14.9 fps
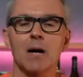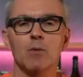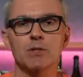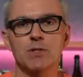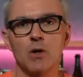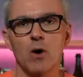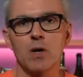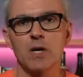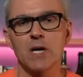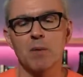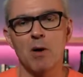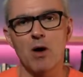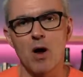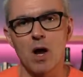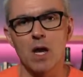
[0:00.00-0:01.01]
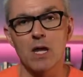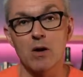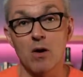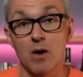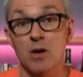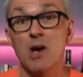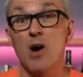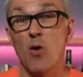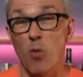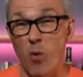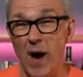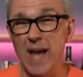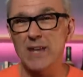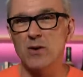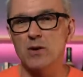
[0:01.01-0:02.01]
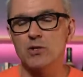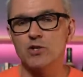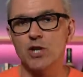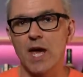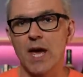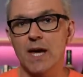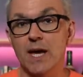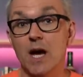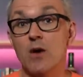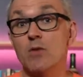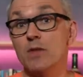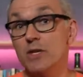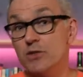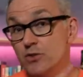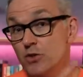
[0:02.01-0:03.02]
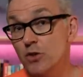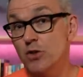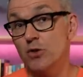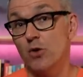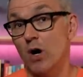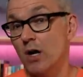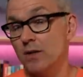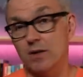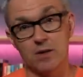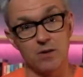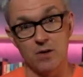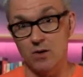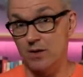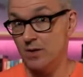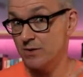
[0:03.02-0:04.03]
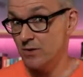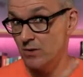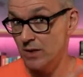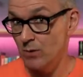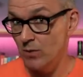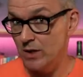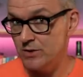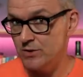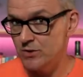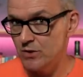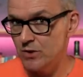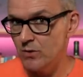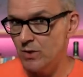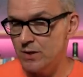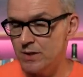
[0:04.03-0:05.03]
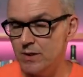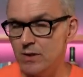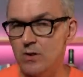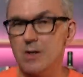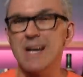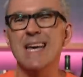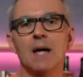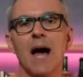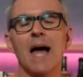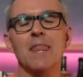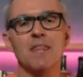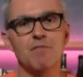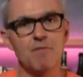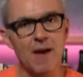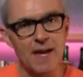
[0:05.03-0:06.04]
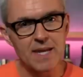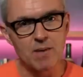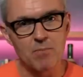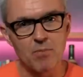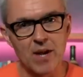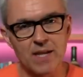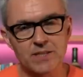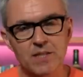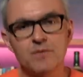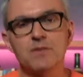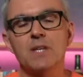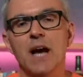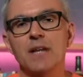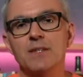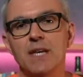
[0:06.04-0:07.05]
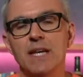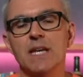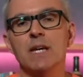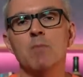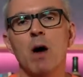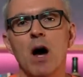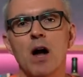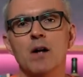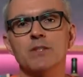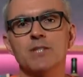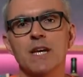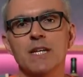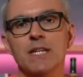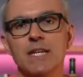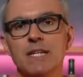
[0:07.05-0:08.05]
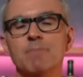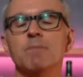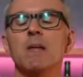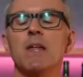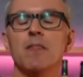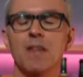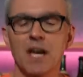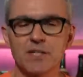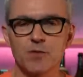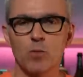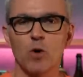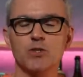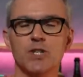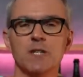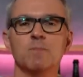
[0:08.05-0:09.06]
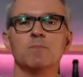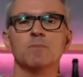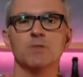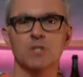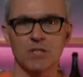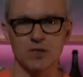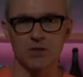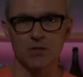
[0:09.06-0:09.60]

was talking about earlier on, why not check out the Studio Underdog, there's only one Studio Underdog, and the very impressive Titanium RZE. Thanks for watching, see you